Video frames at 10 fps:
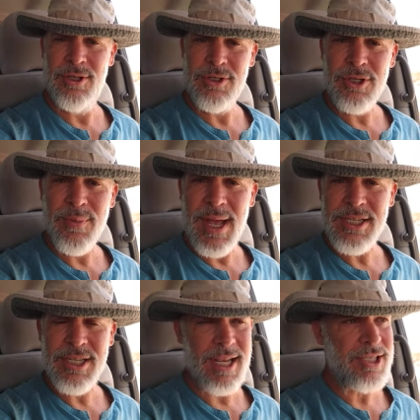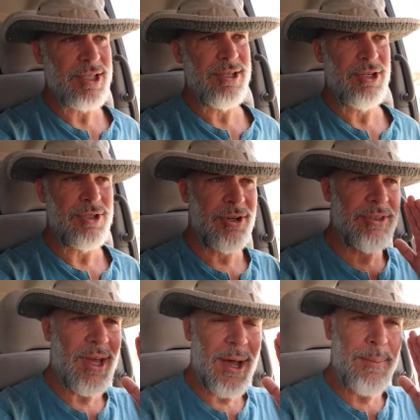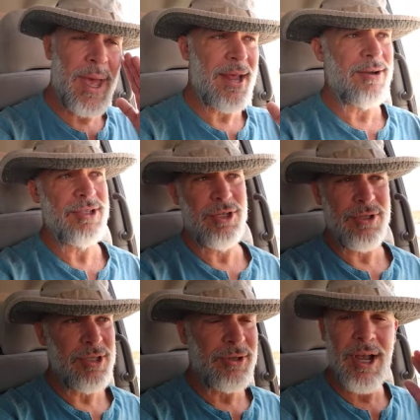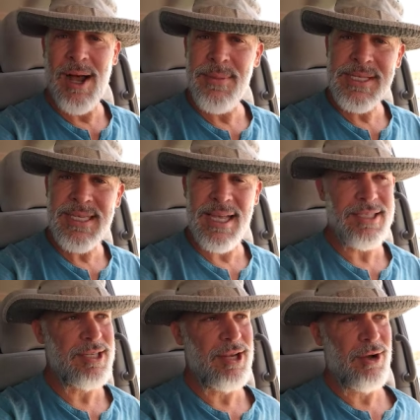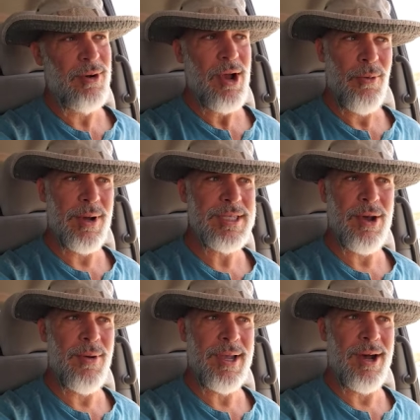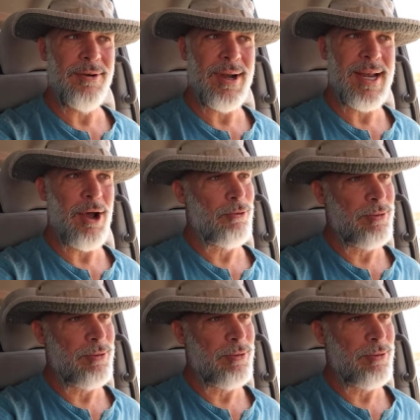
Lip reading: Use your imagination, use your thought pattern, use your common sense to know what's going on right now.